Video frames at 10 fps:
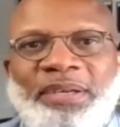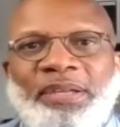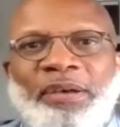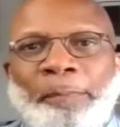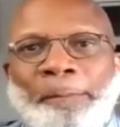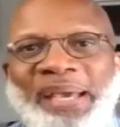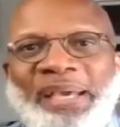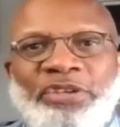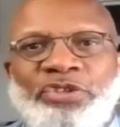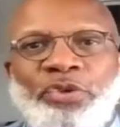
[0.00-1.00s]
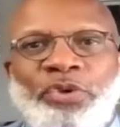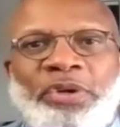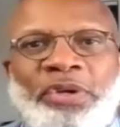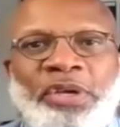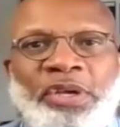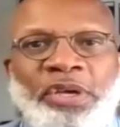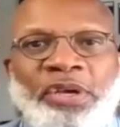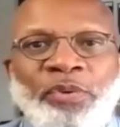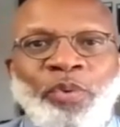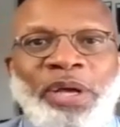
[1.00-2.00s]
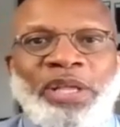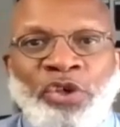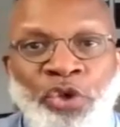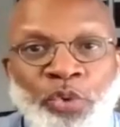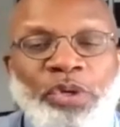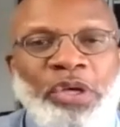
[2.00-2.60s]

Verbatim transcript: You know, making sure what you